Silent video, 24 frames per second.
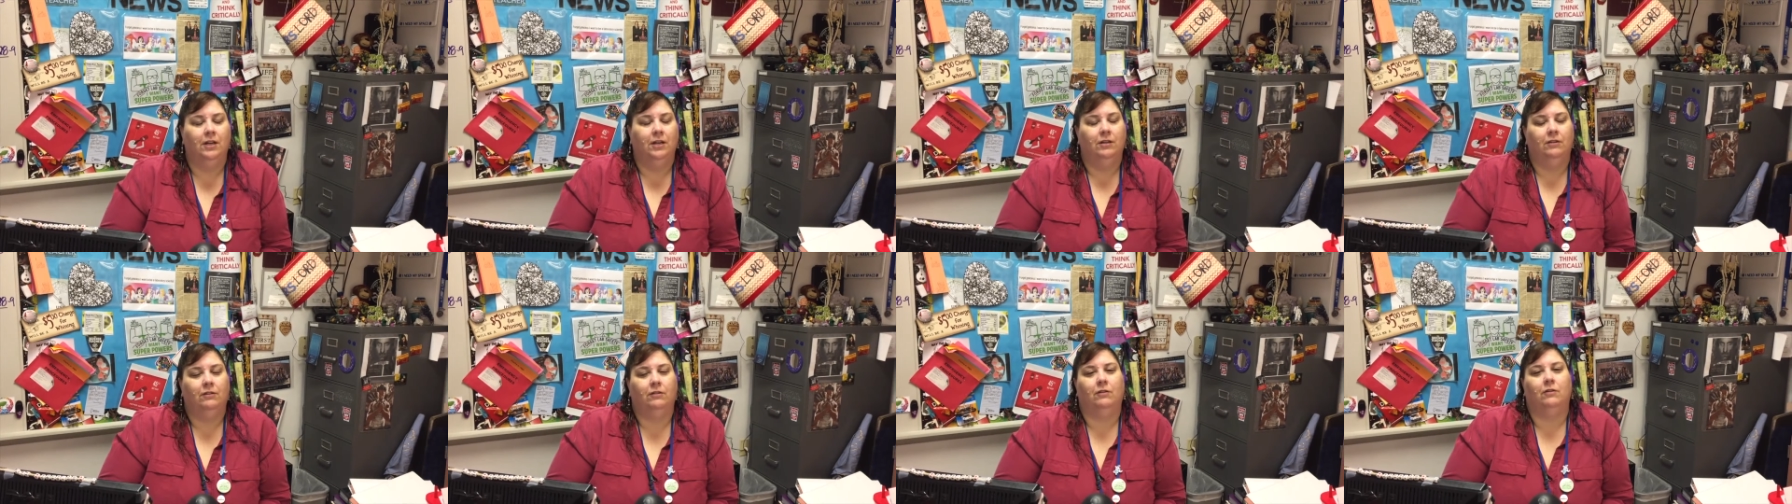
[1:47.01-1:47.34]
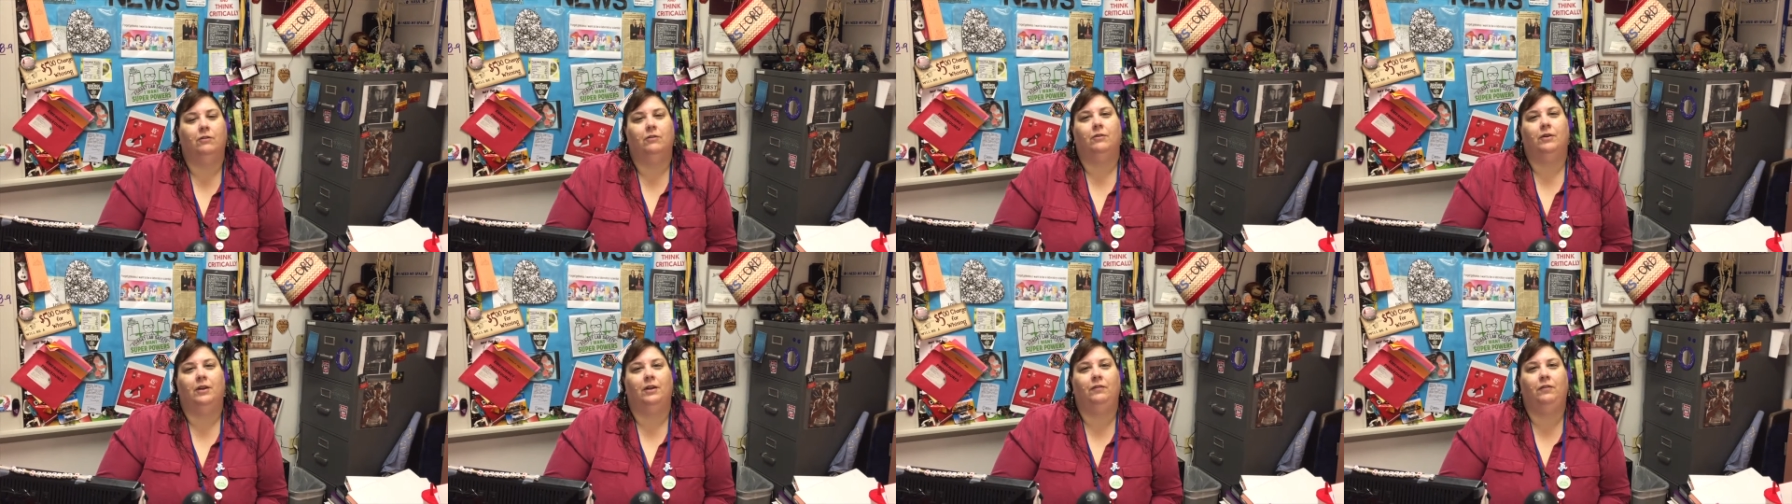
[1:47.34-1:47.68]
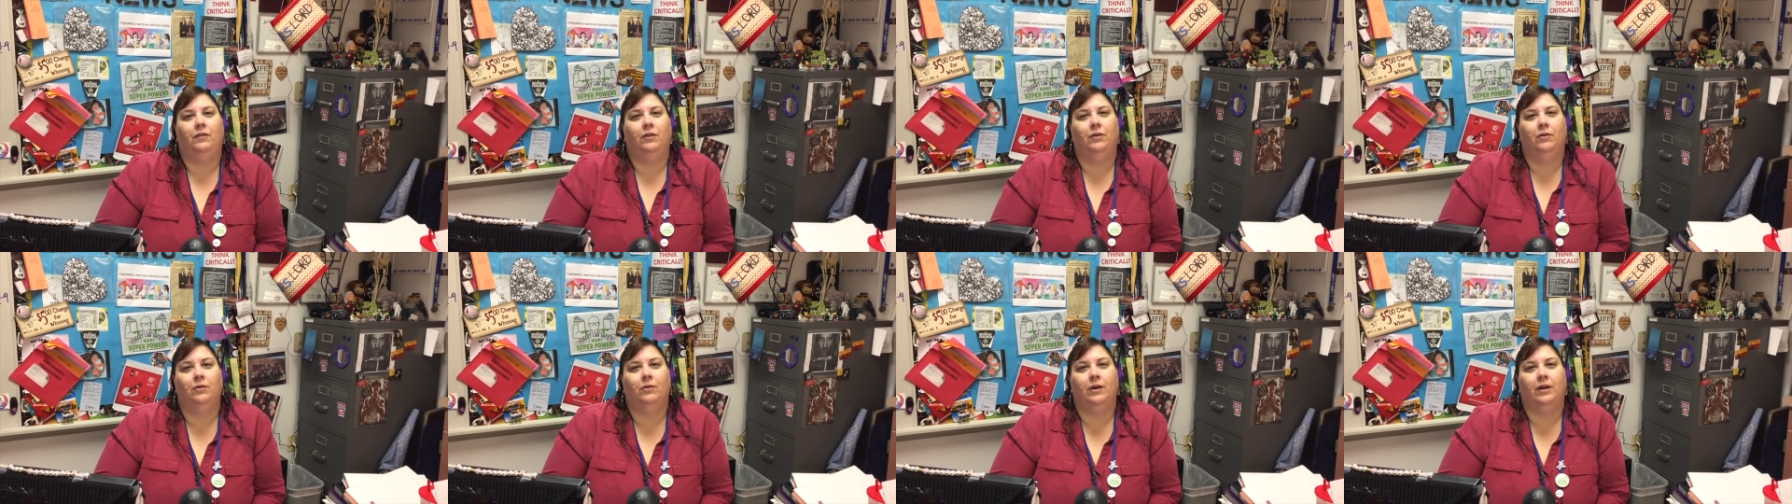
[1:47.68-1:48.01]
So if
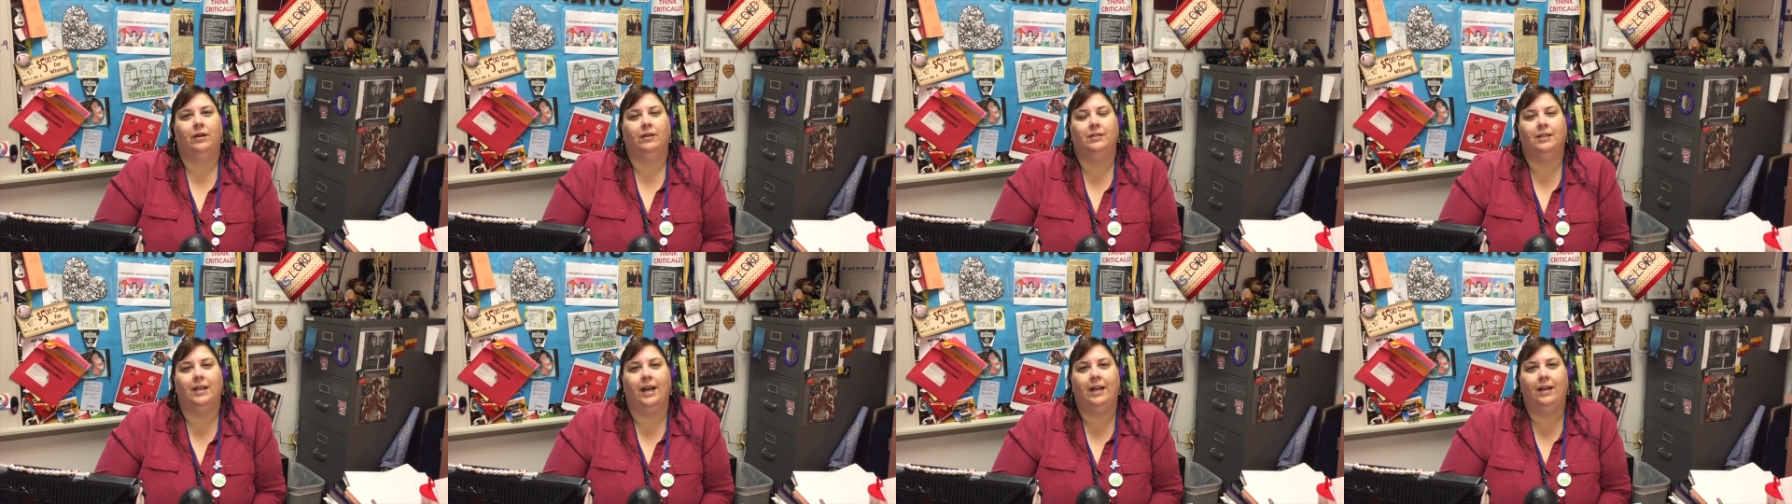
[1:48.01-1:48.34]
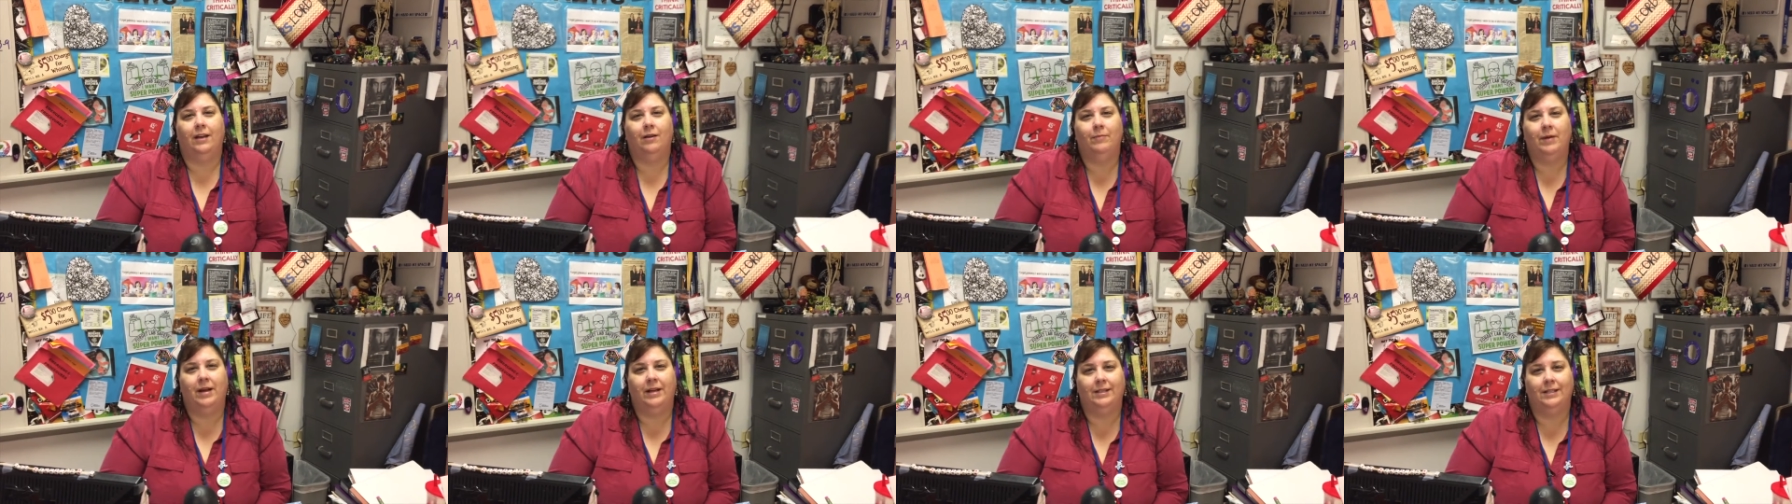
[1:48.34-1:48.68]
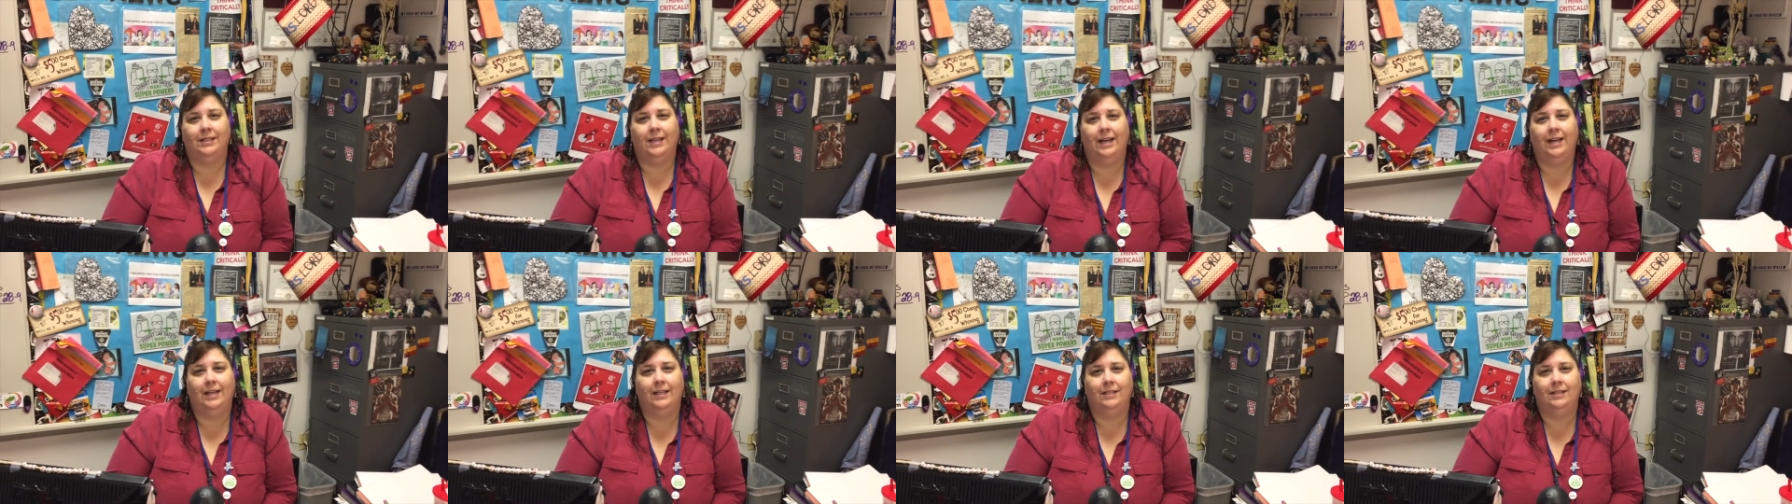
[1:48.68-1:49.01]
you are excited about
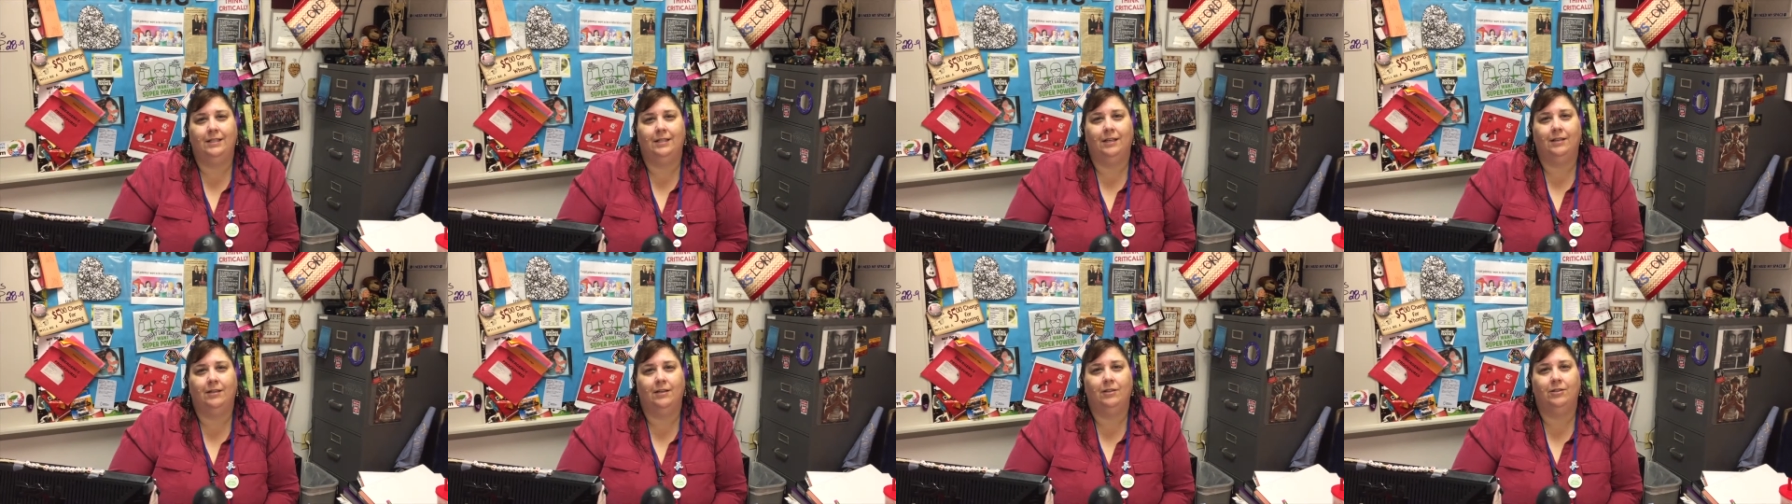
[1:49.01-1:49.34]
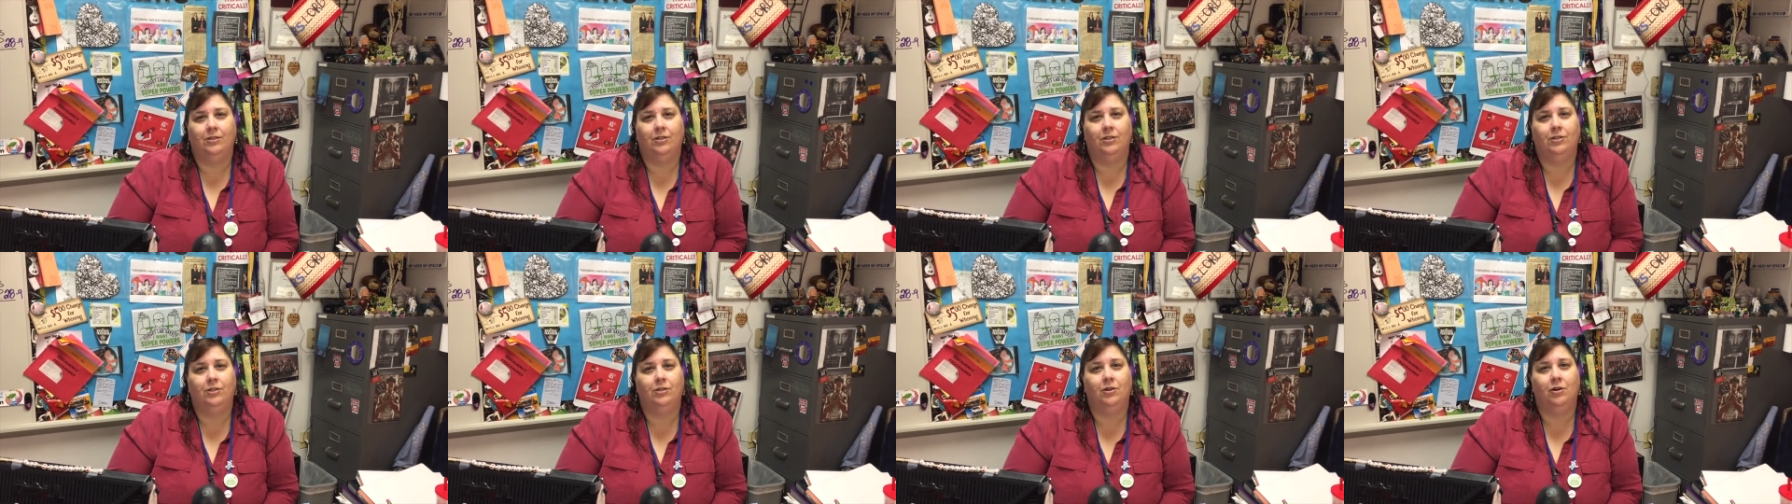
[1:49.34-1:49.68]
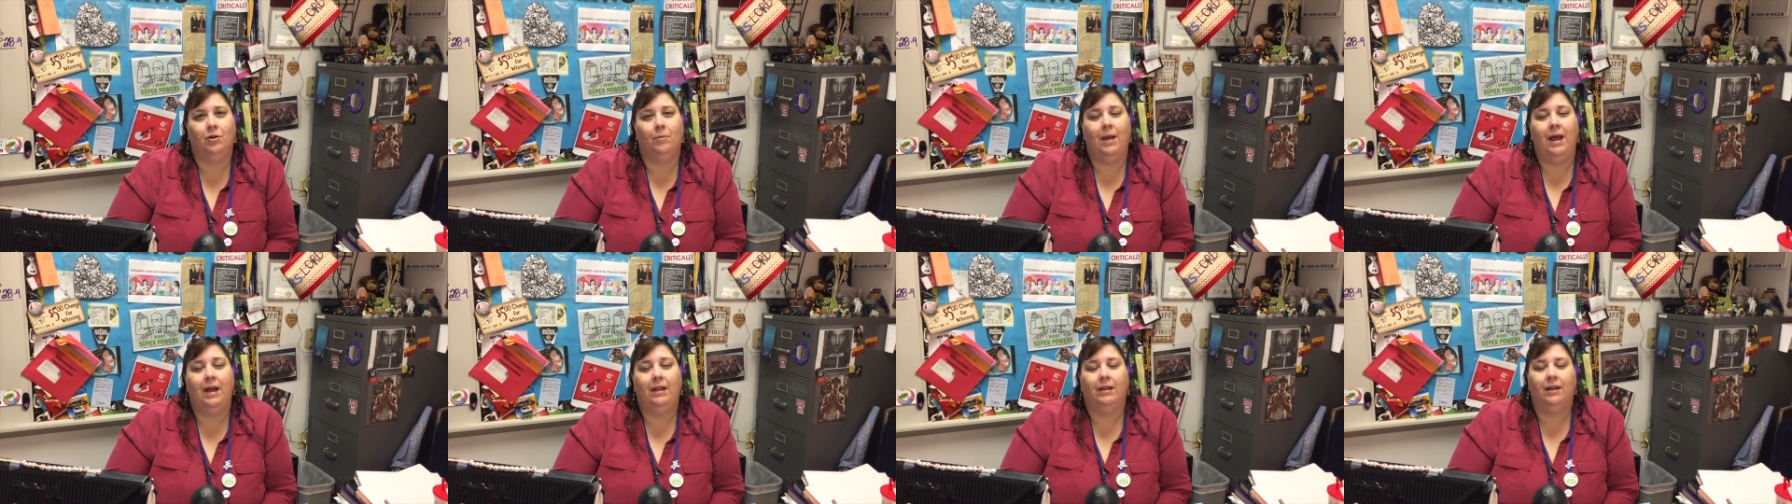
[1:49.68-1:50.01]
science, technology, engineering,
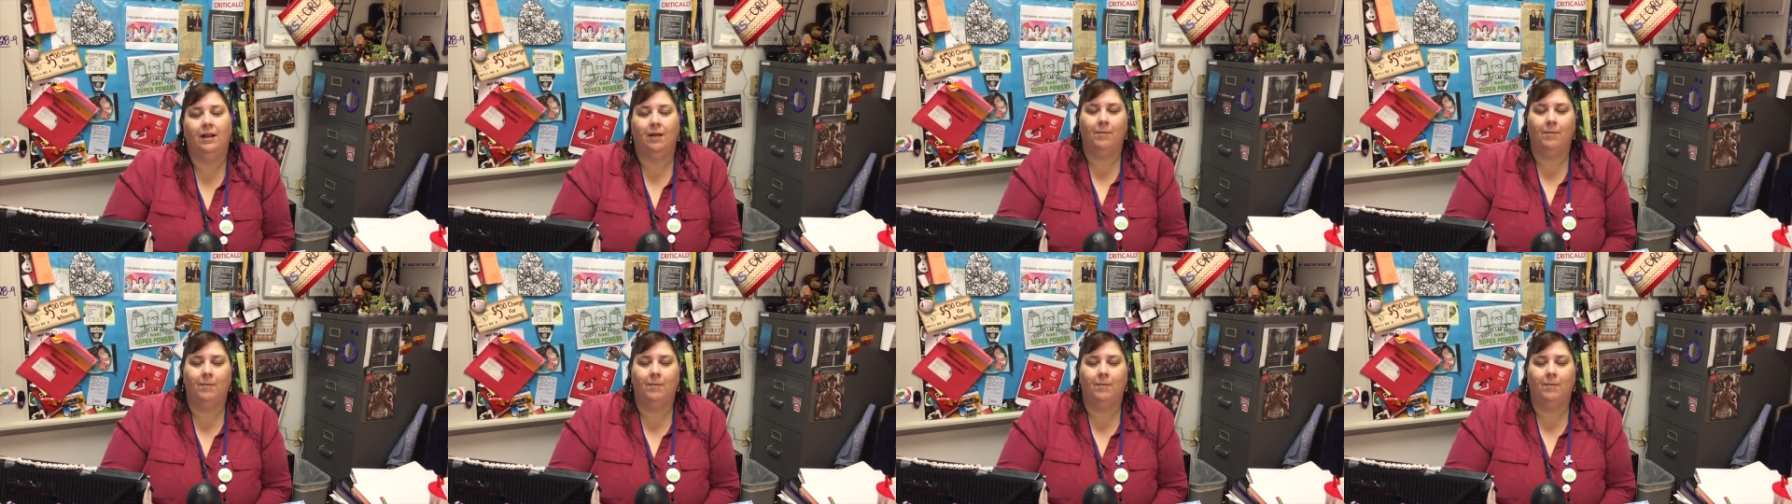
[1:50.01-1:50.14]
or math,